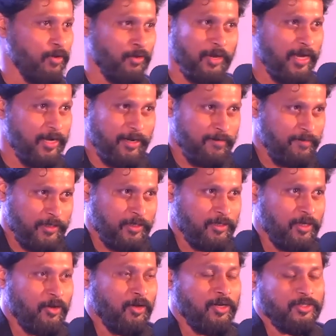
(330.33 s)
I didn't visit the
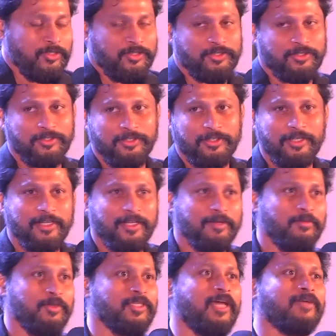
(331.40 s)
college because
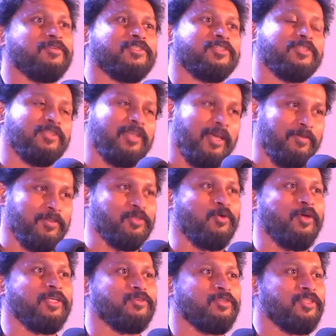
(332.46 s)
I was going
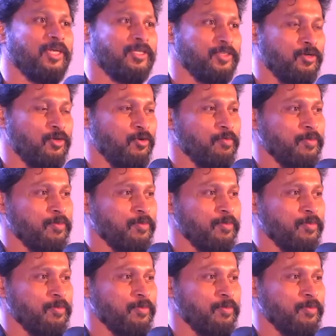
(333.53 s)
to the theater group.